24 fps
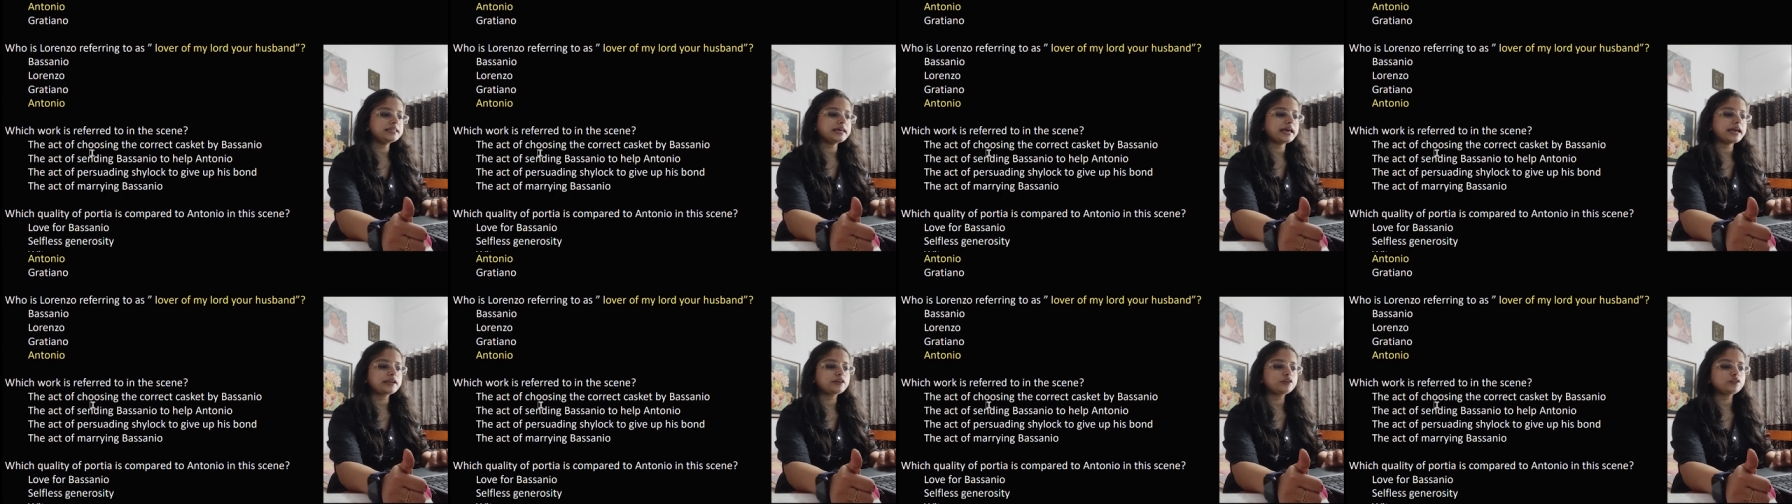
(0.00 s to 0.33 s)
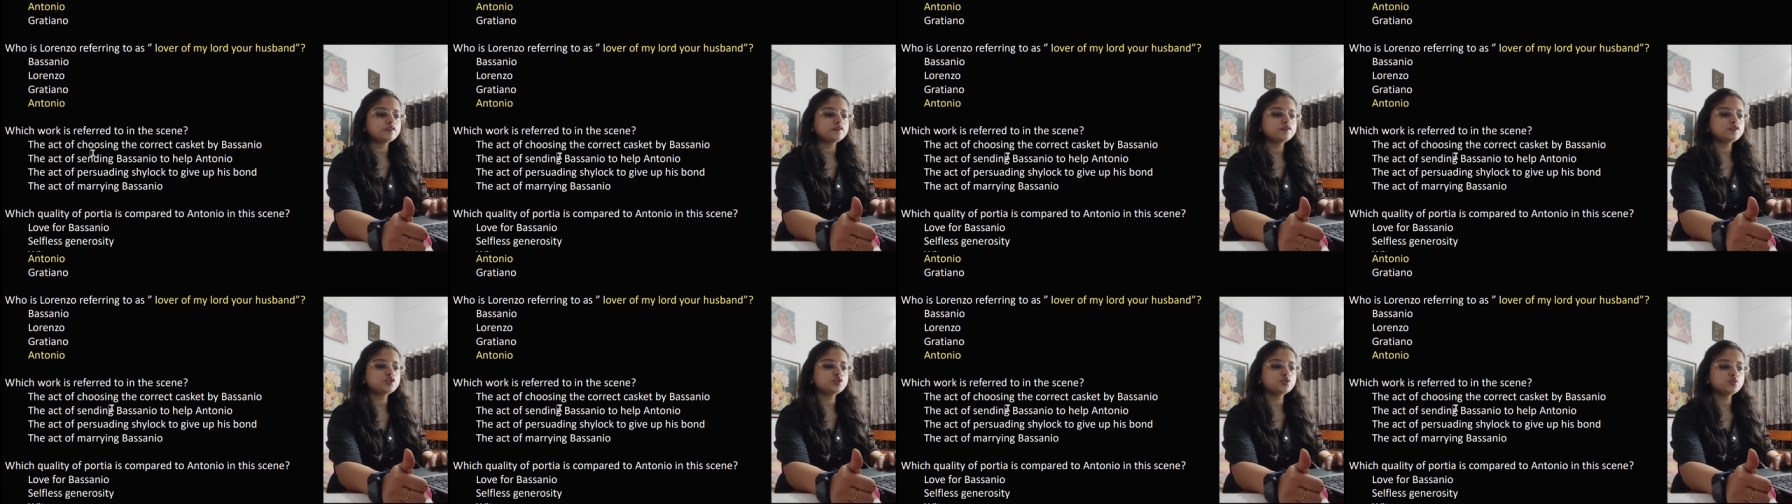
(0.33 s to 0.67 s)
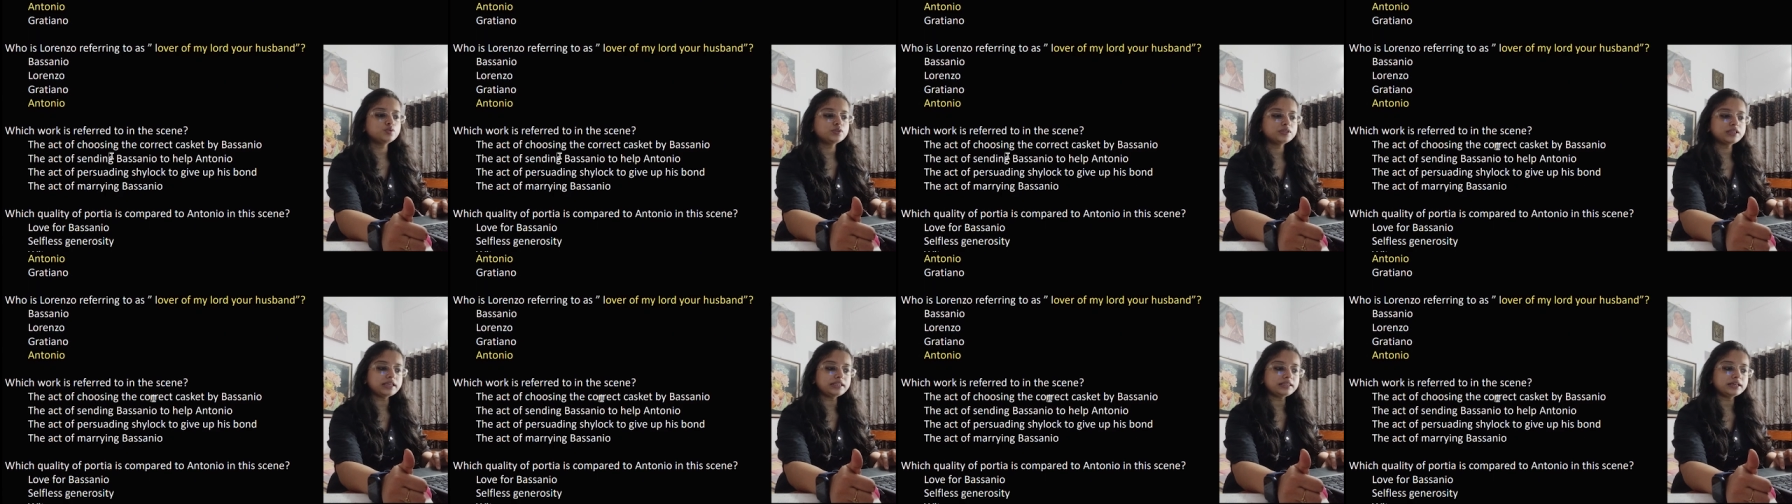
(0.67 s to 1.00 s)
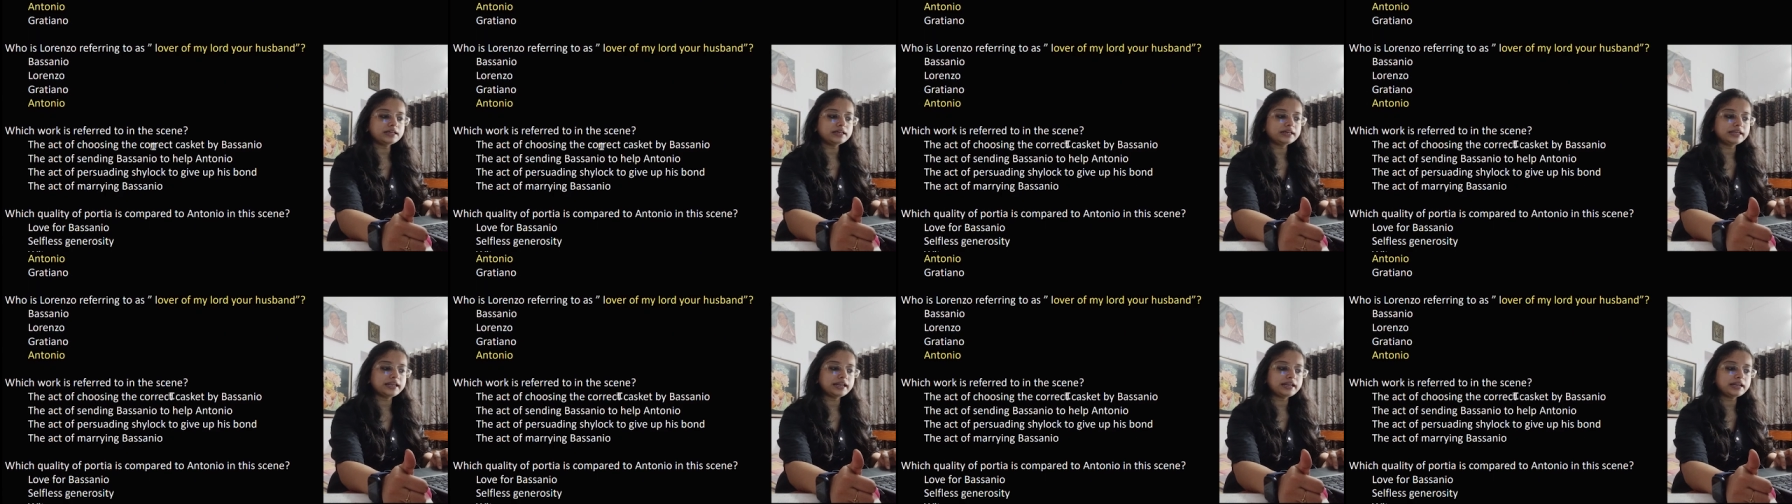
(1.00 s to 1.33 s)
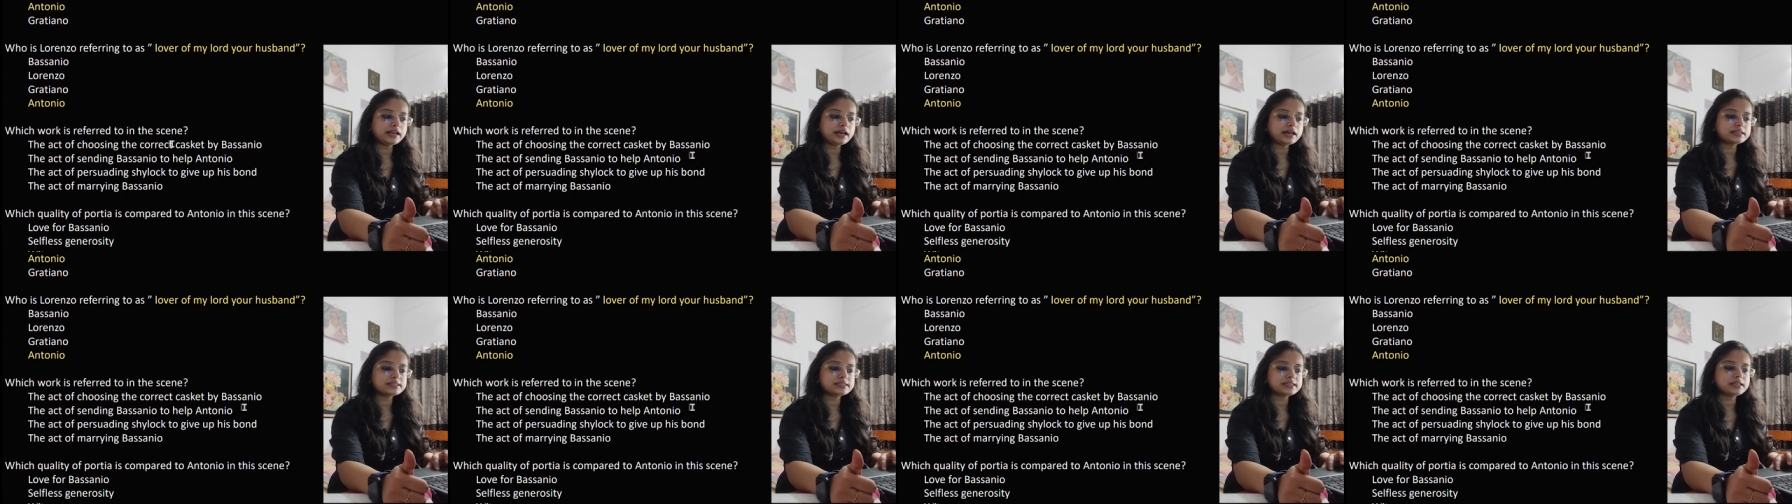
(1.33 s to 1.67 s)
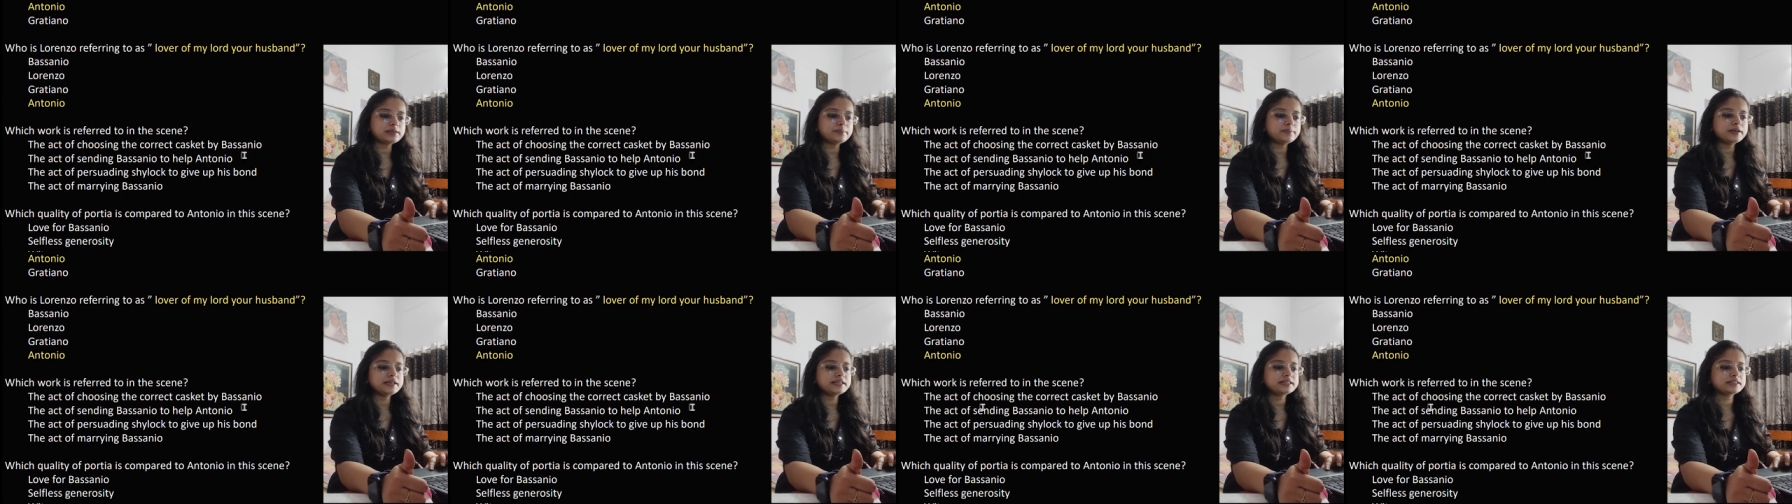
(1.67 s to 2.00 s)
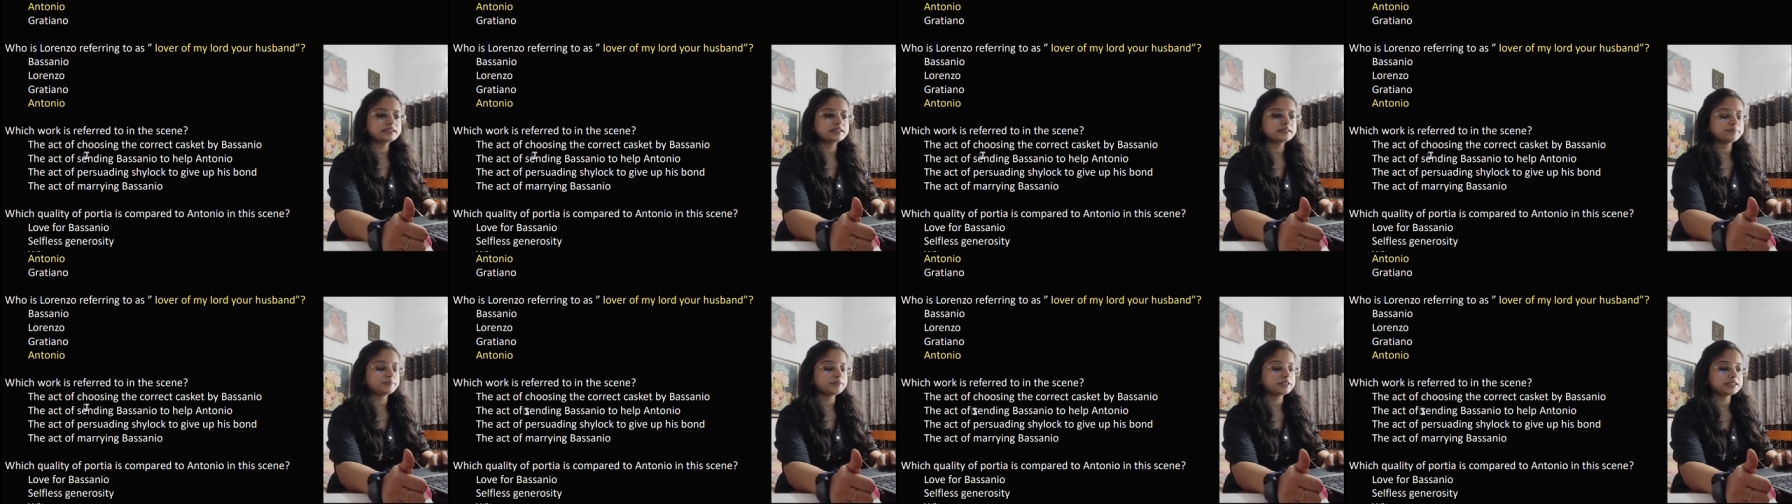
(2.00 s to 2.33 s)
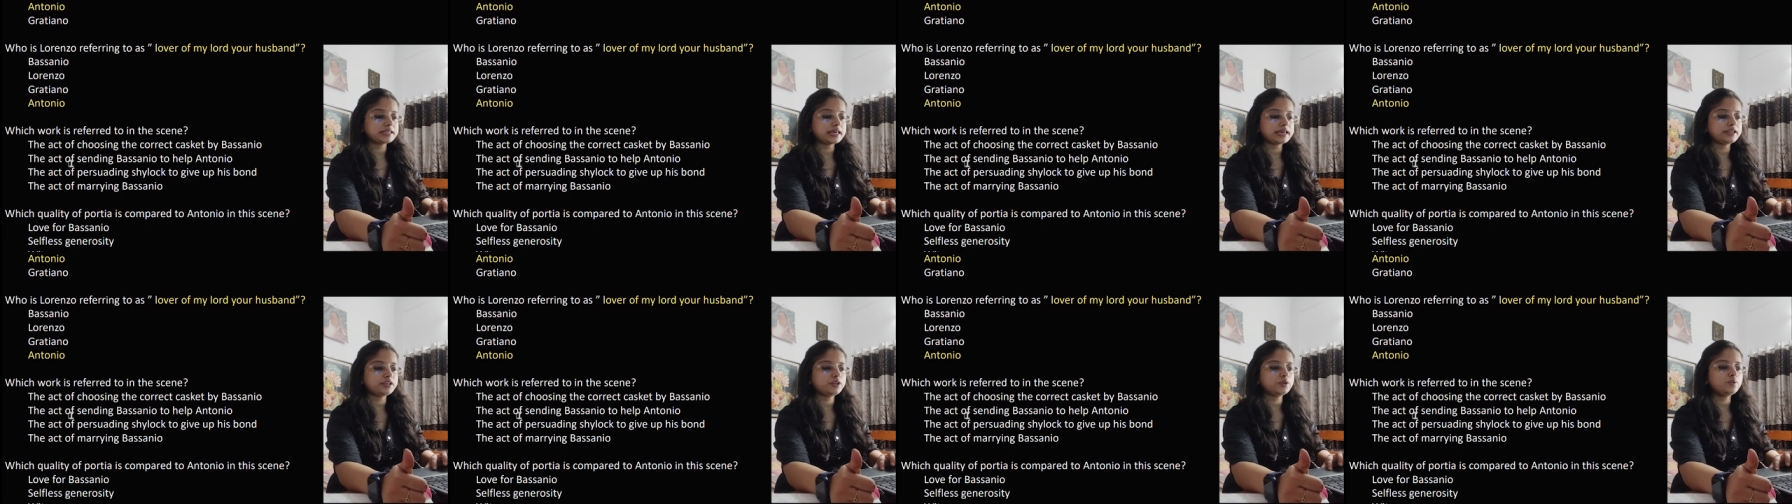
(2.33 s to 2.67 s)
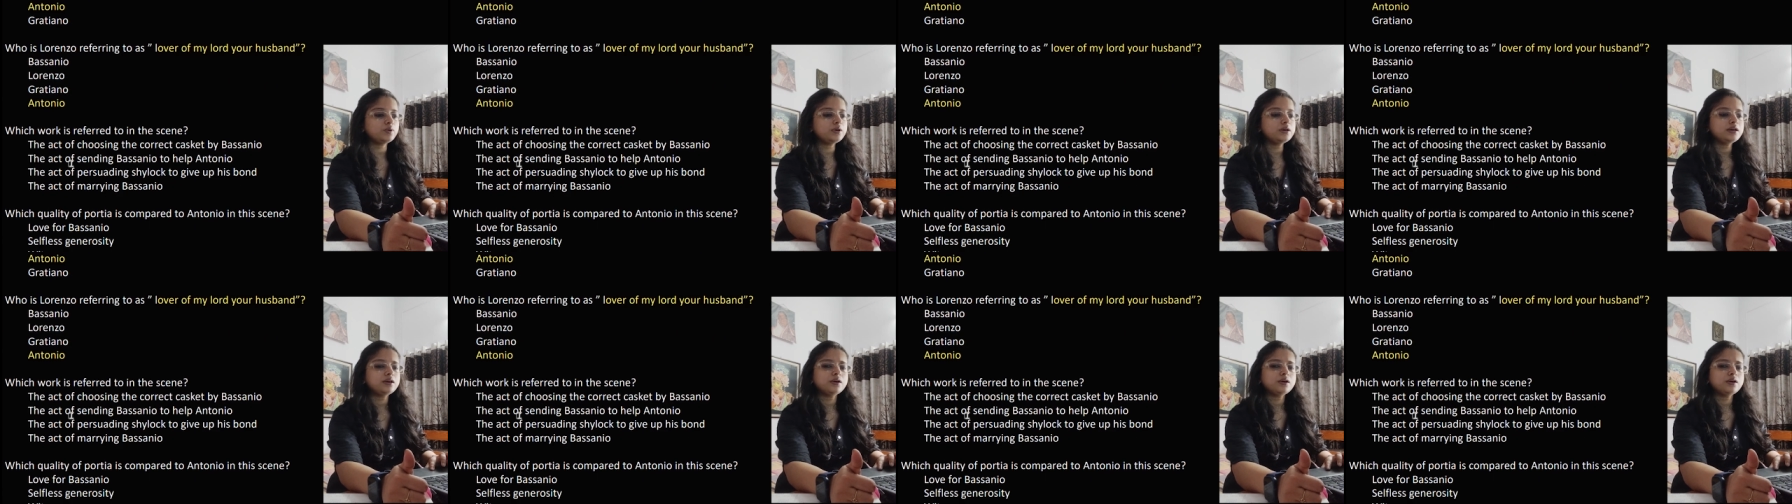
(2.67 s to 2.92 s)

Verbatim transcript: The act of choosing the correct casket by Sanyu.